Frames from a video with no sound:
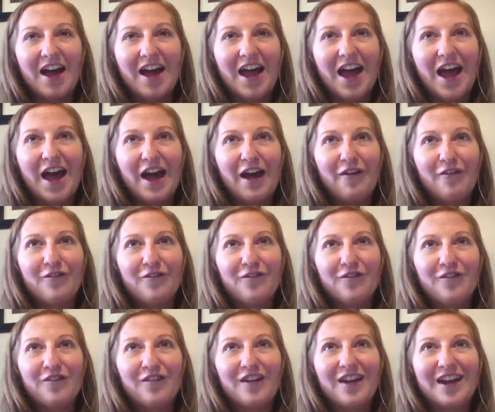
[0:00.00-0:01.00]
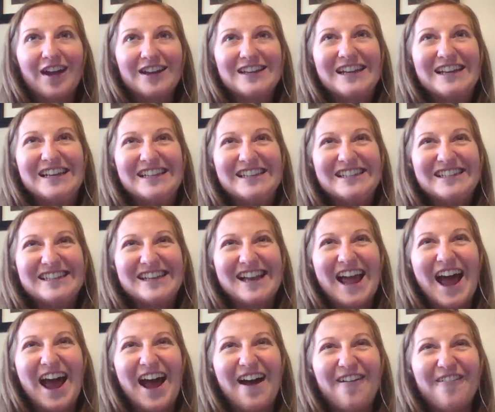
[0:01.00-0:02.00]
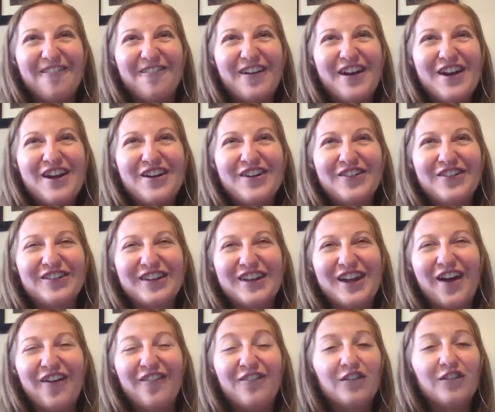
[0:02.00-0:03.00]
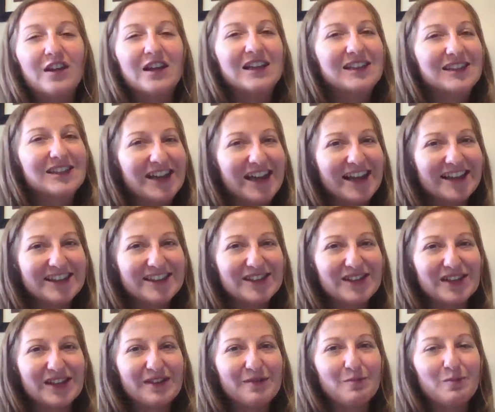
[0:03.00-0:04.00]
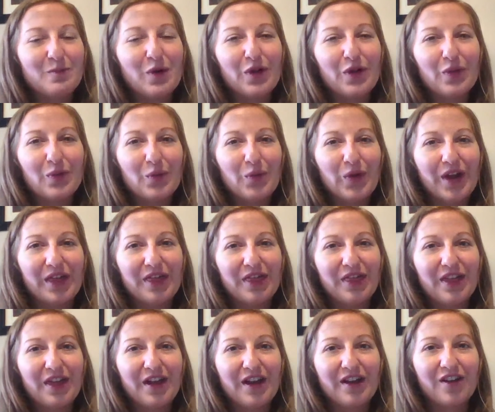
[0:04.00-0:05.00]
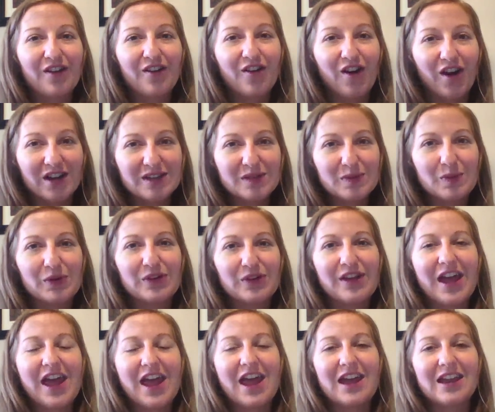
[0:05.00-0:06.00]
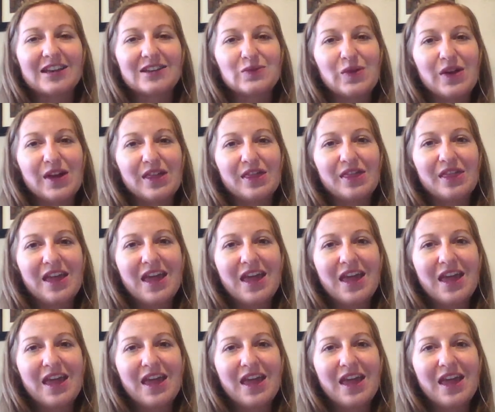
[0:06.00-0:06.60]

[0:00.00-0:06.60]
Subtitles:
have a tendency to have really helpful insights, both with gospel and with